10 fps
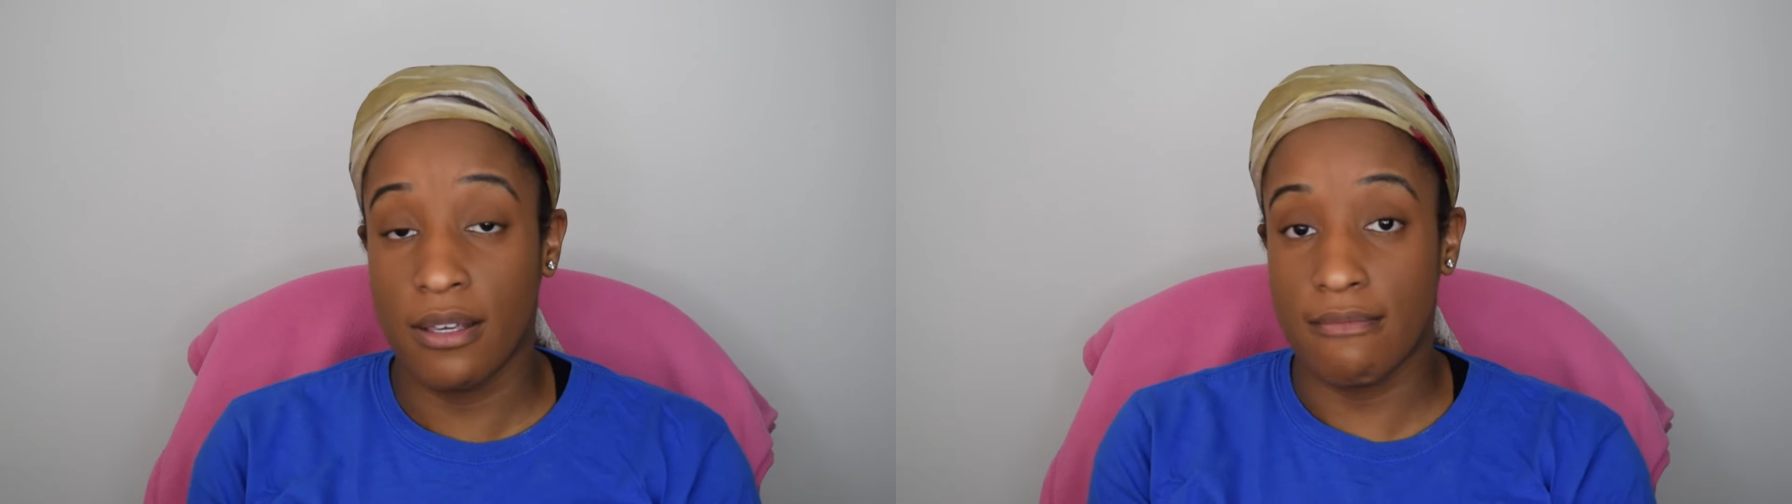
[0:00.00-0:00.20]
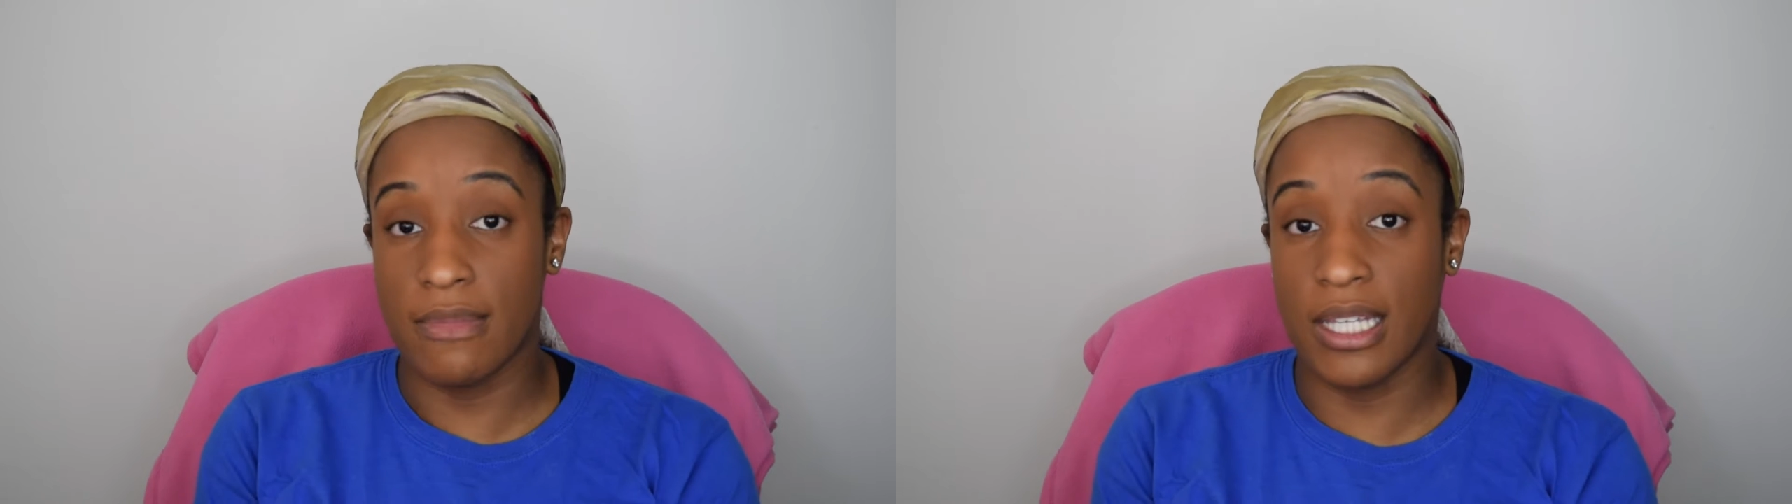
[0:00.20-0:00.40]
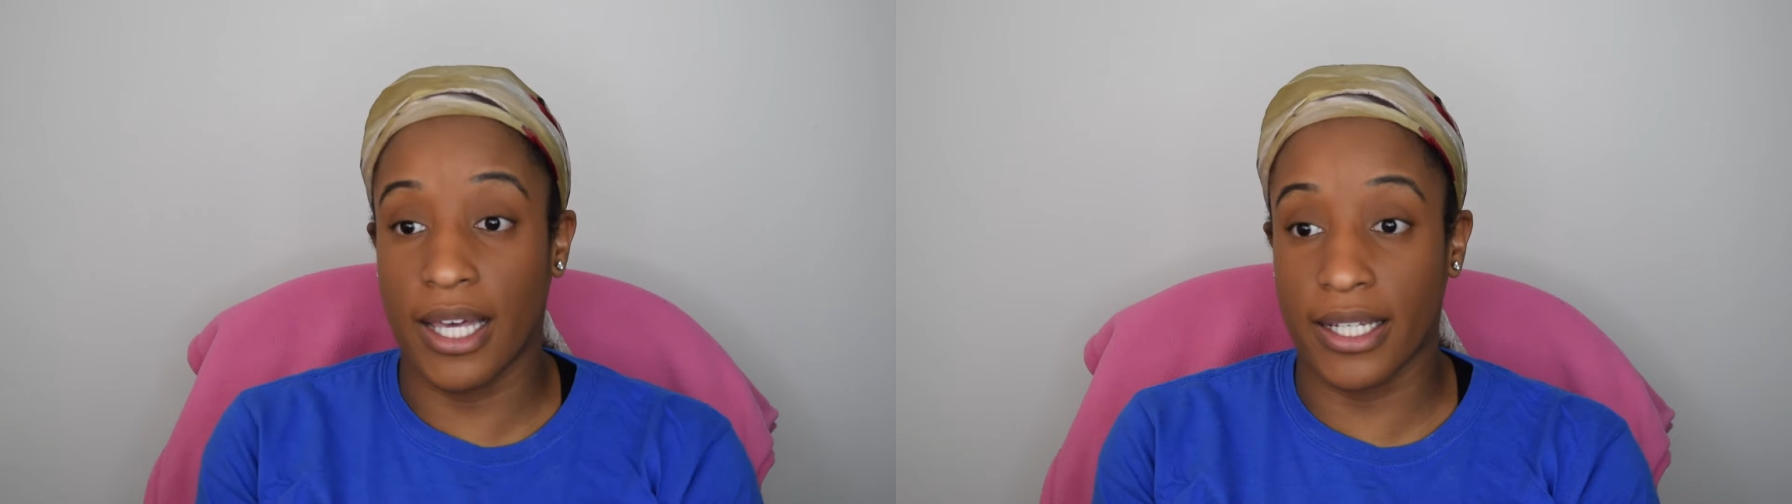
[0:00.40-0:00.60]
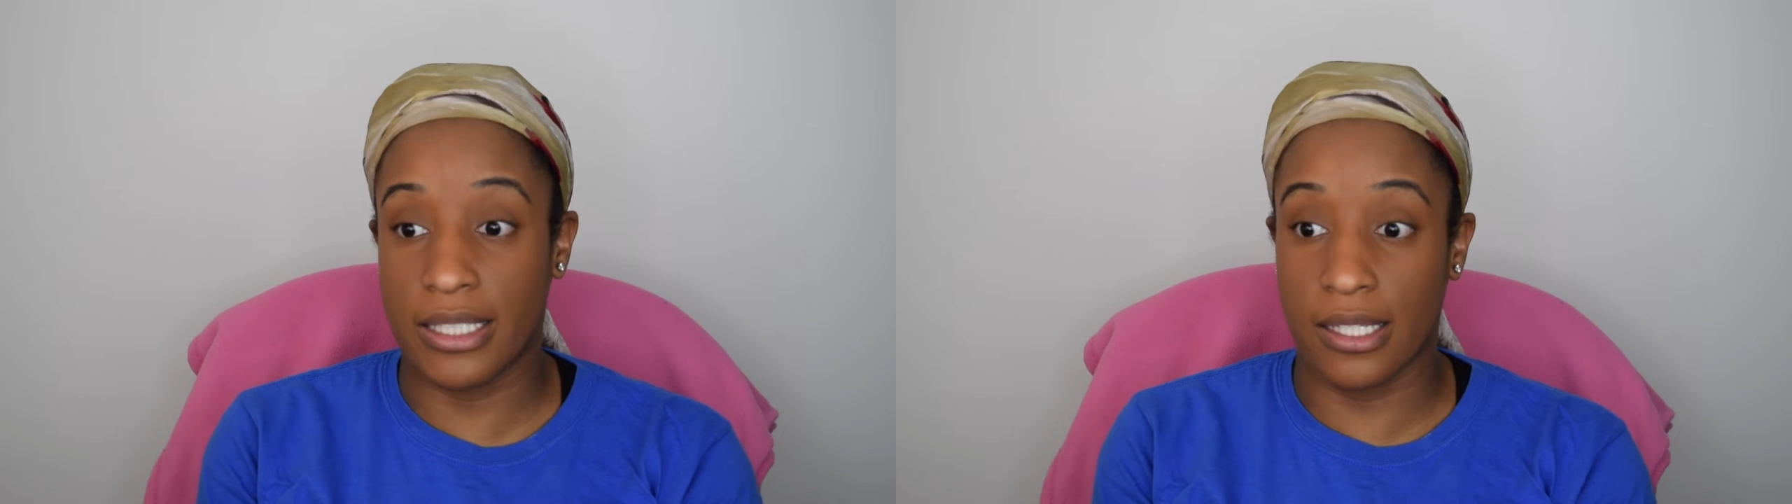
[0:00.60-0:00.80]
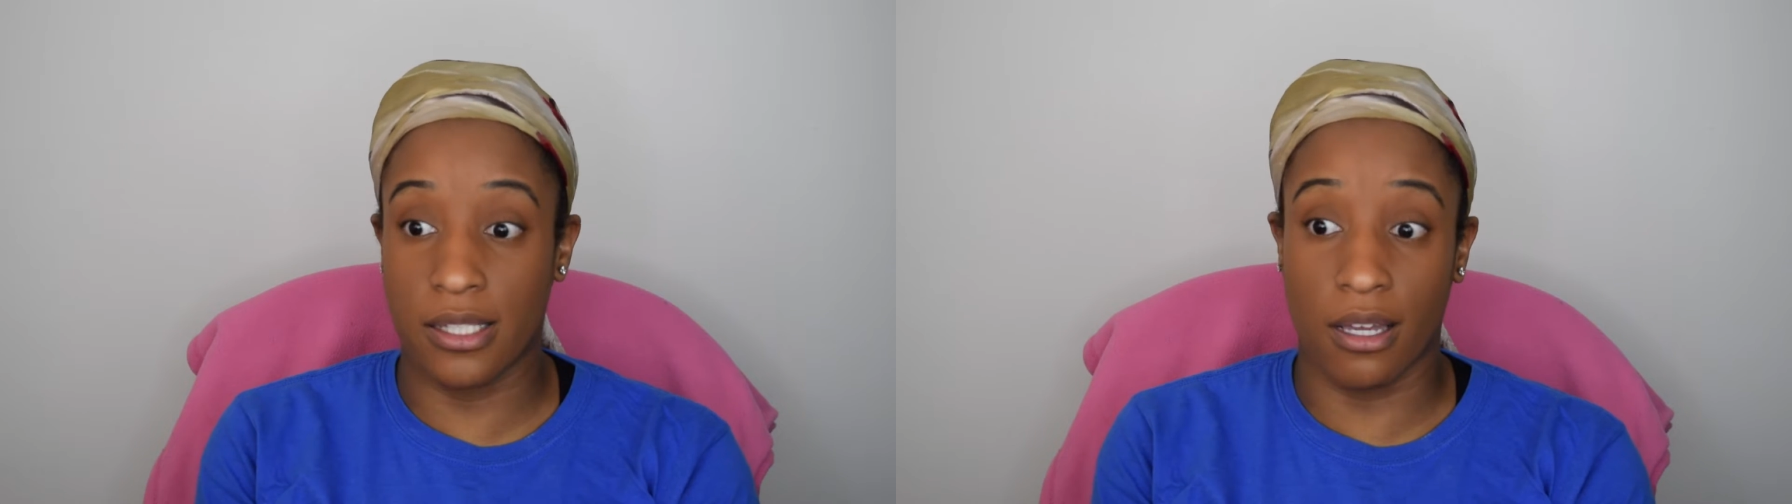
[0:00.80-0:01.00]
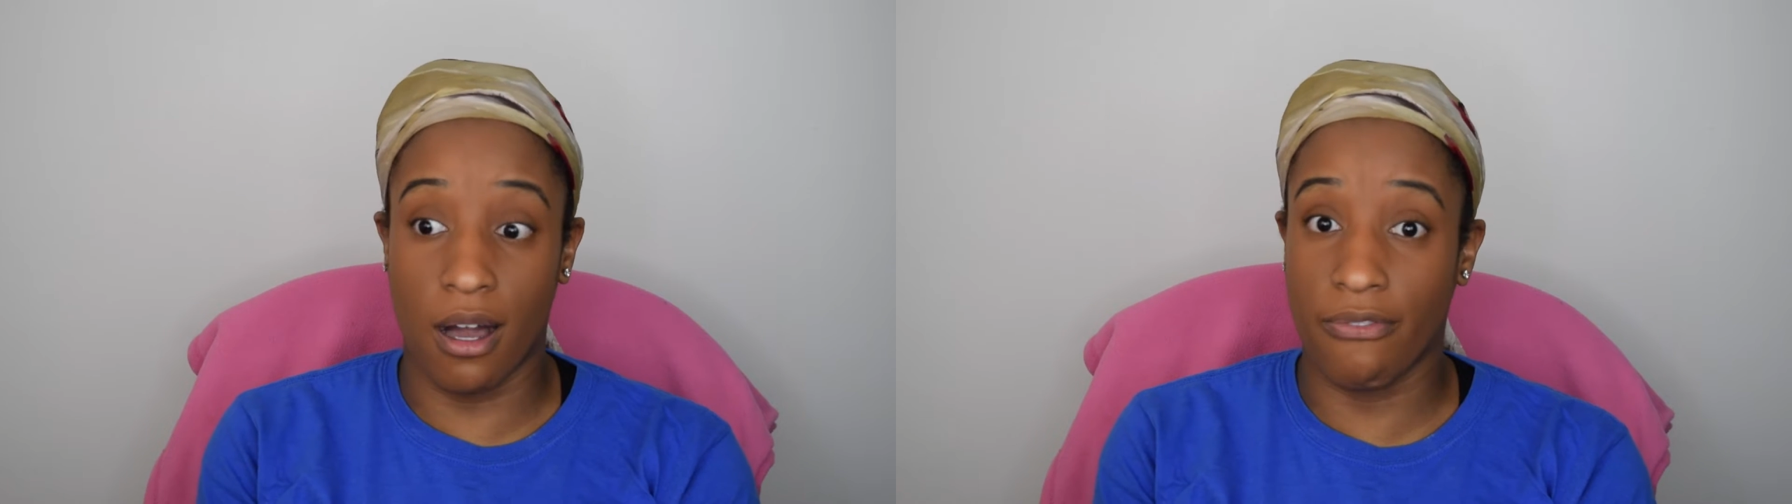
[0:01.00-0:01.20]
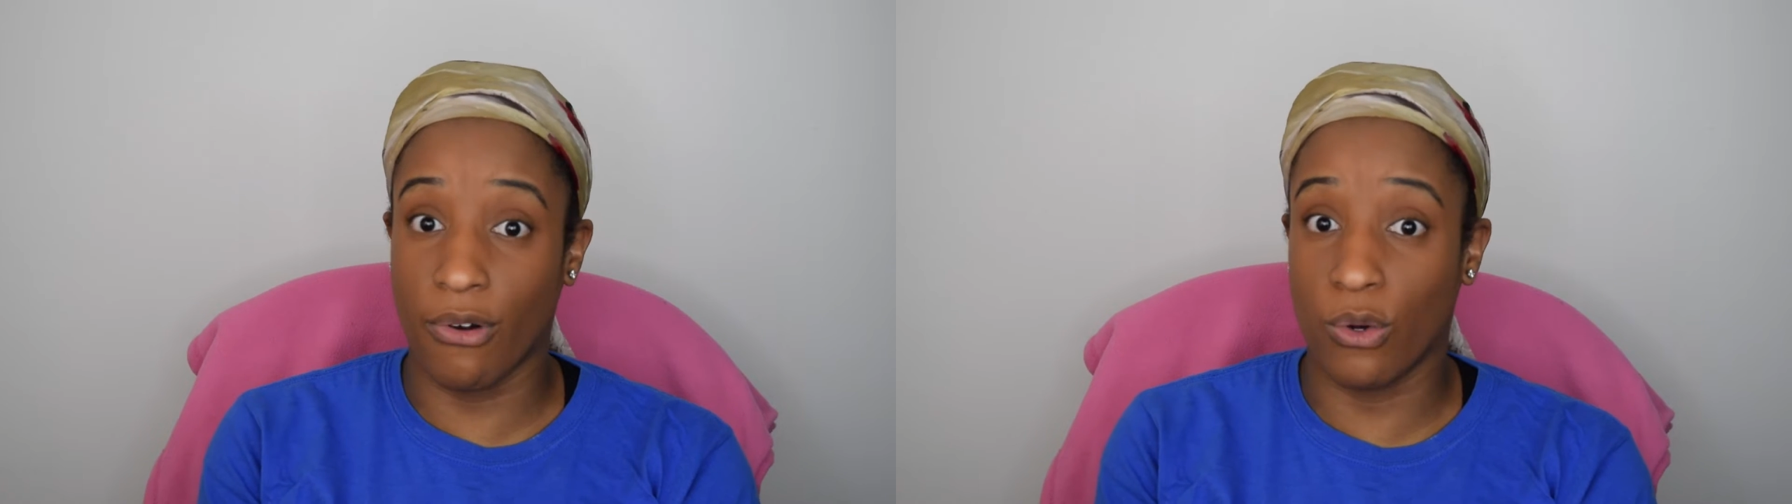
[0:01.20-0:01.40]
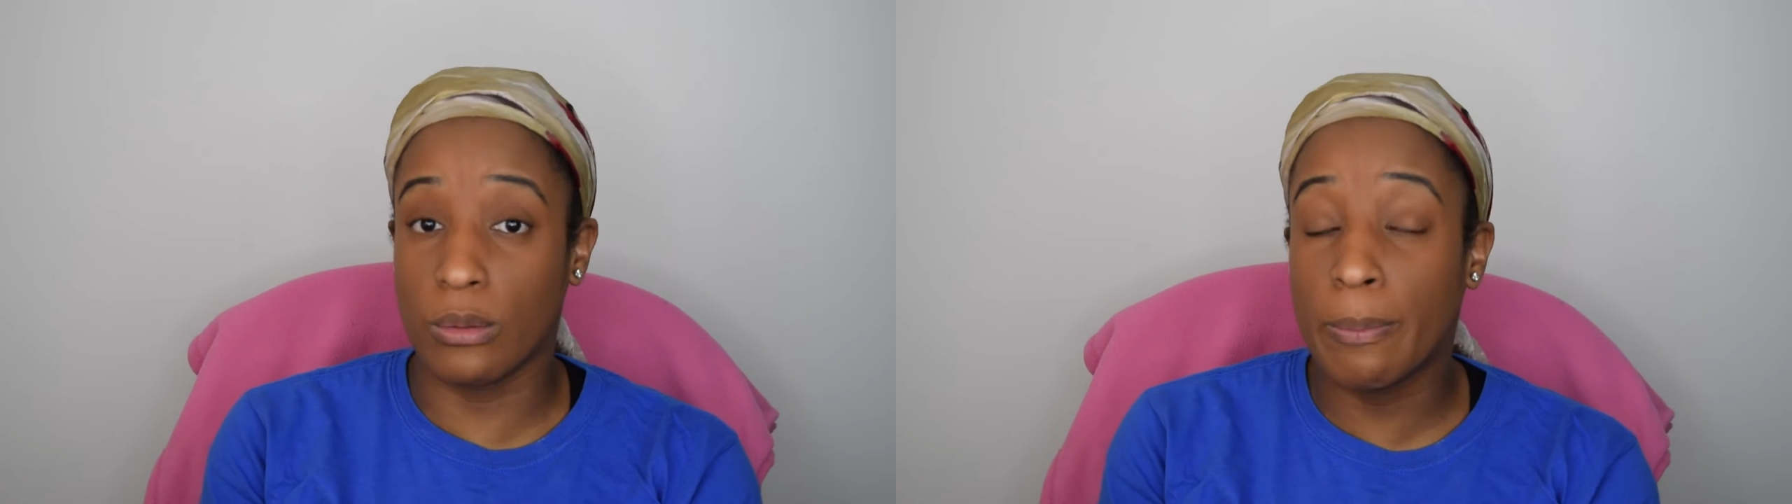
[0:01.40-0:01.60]
me like dusting off
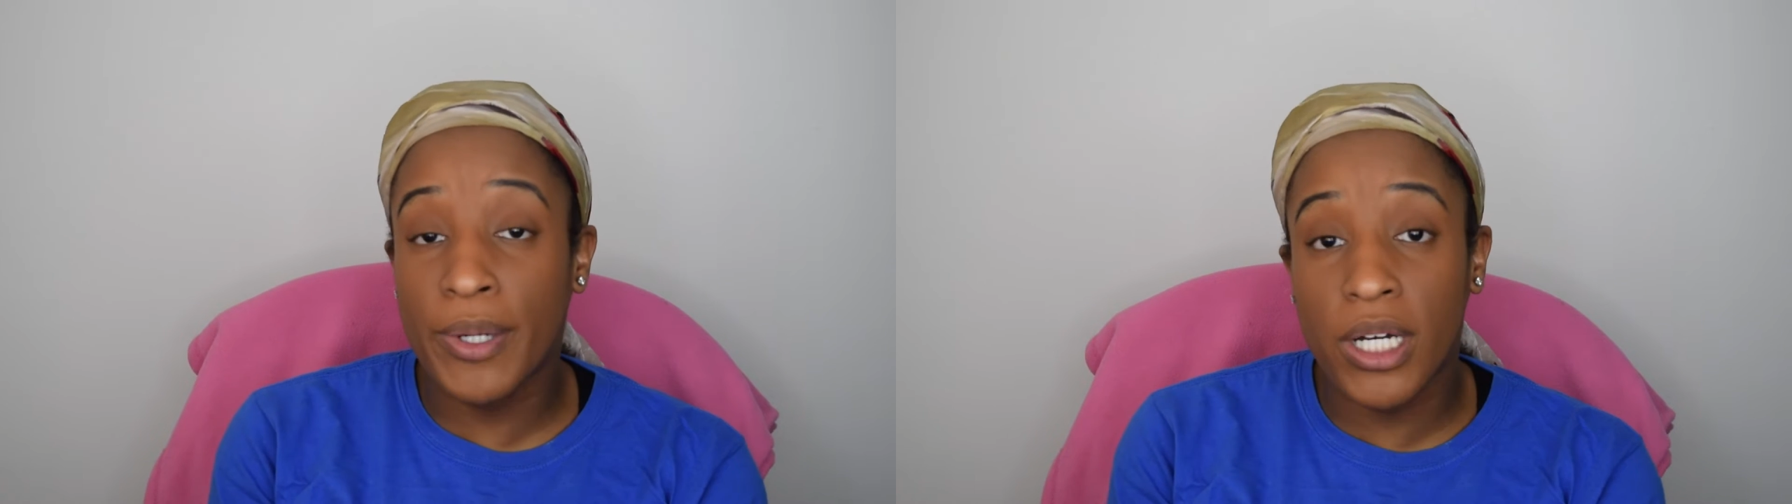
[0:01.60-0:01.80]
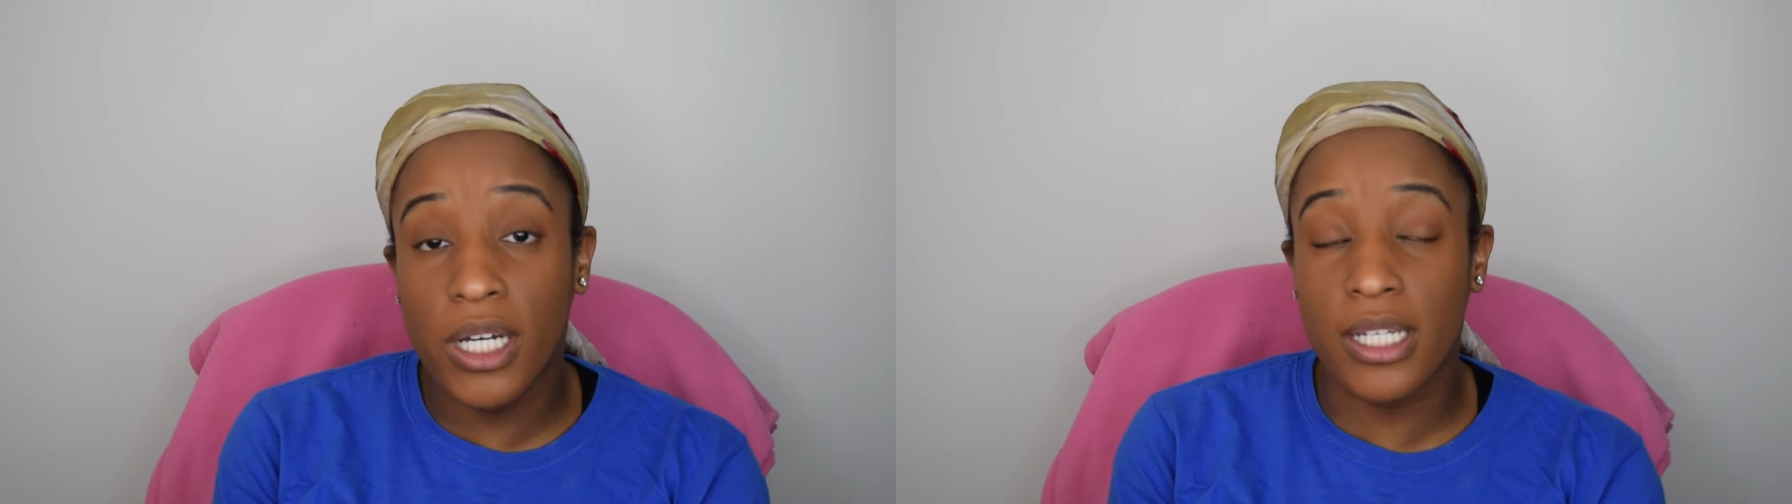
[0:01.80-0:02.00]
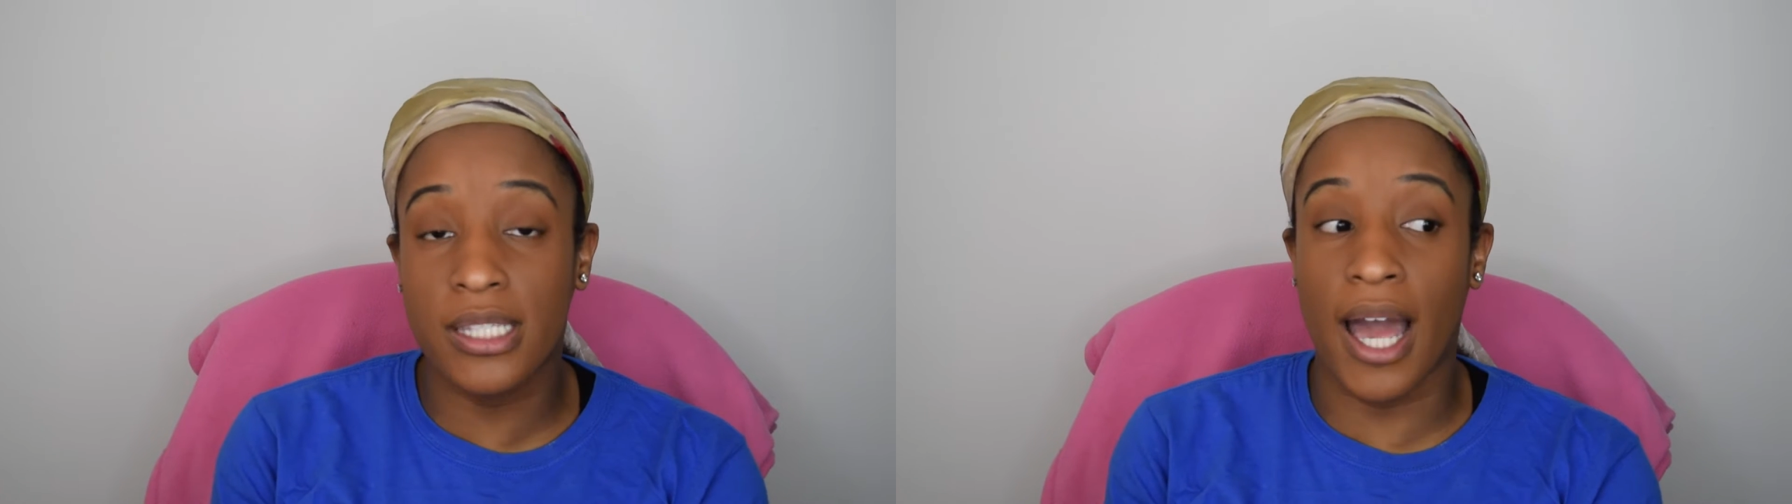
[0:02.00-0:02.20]
old books.